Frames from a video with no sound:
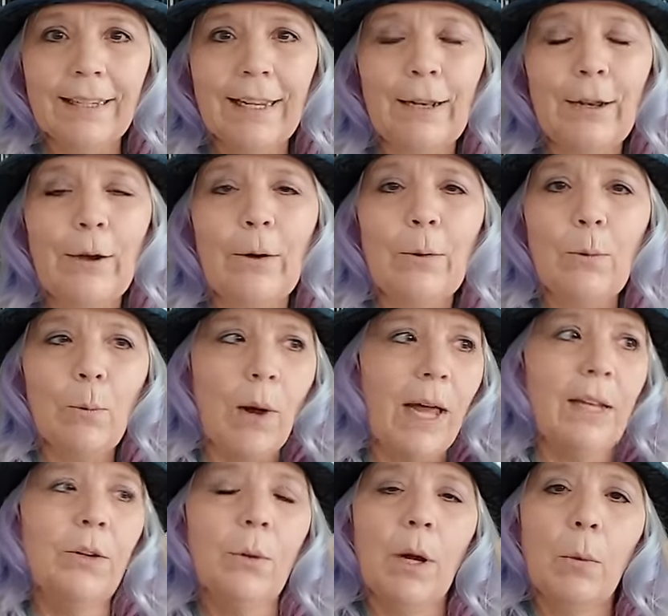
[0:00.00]
You know, why
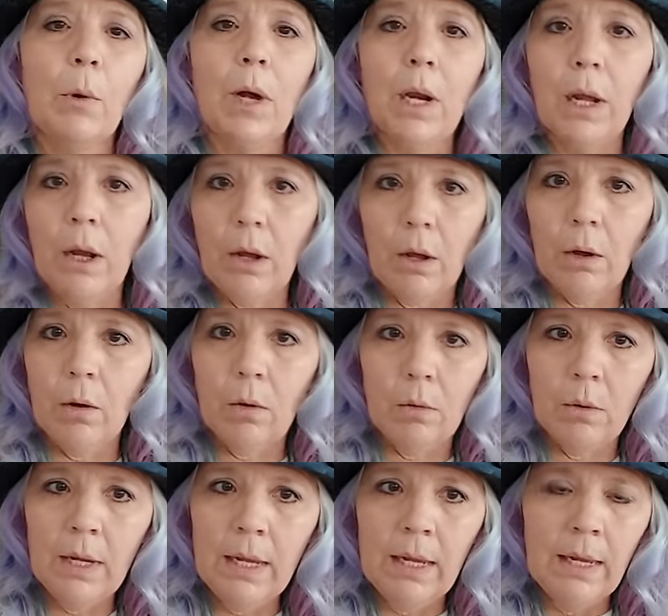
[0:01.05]
do I want to
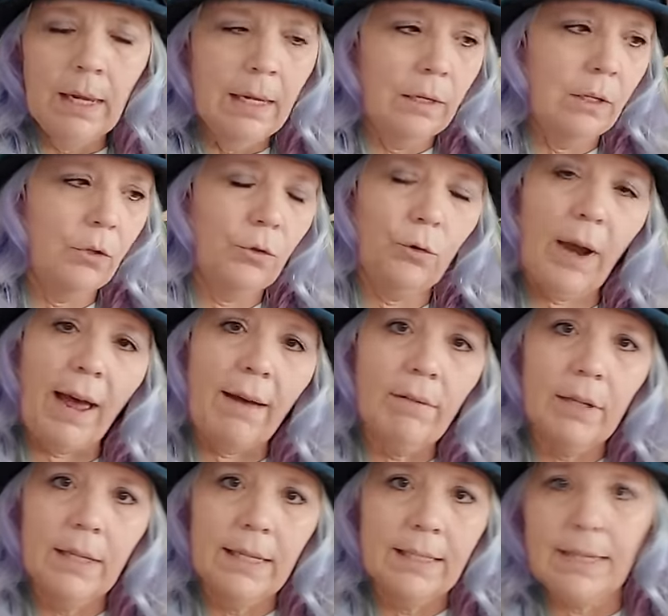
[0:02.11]
go
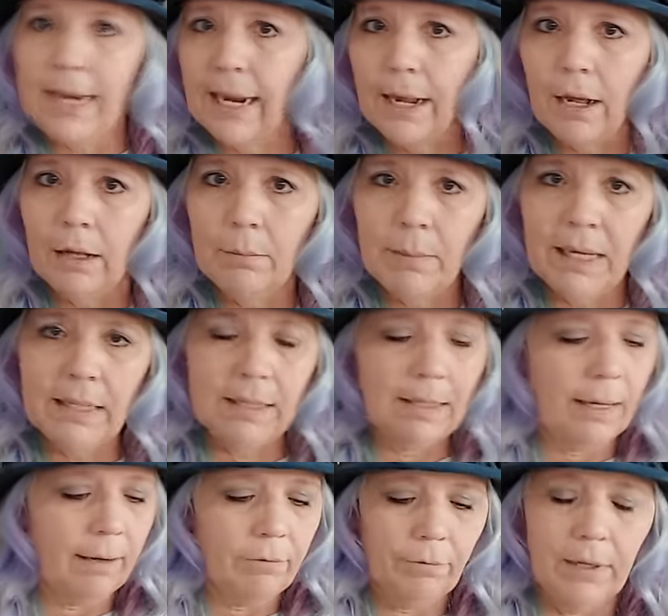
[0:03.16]
travel and take all my
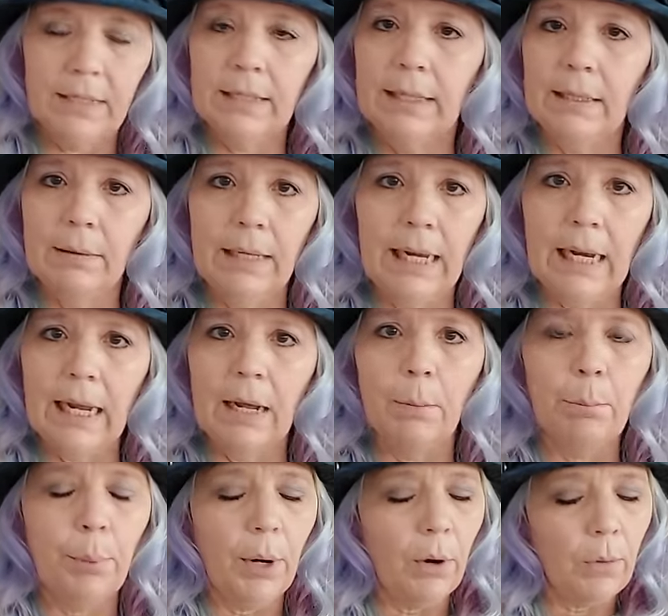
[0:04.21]
stuff, risk getting
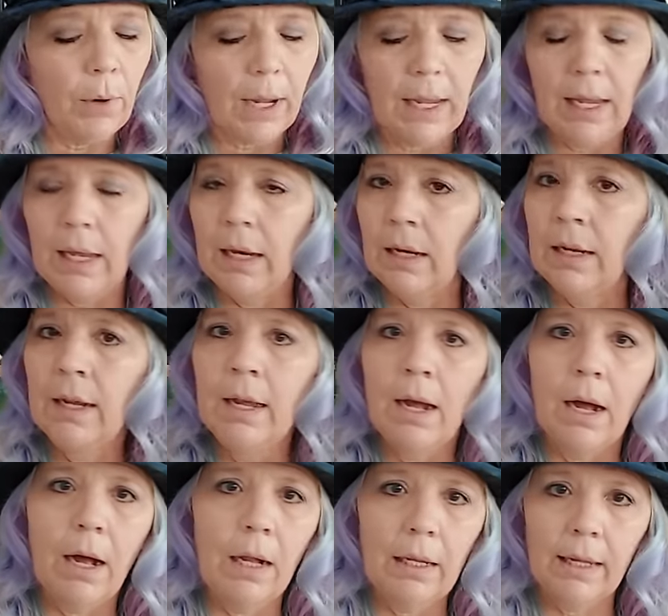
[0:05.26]
it broken,
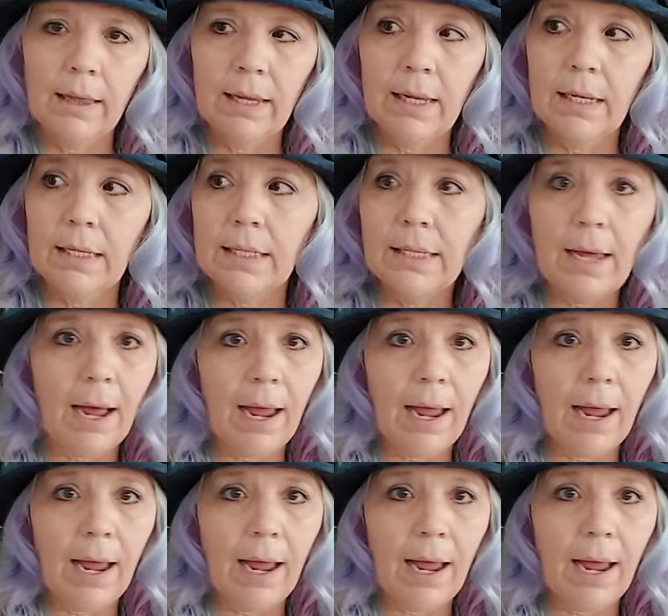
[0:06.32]
all of this.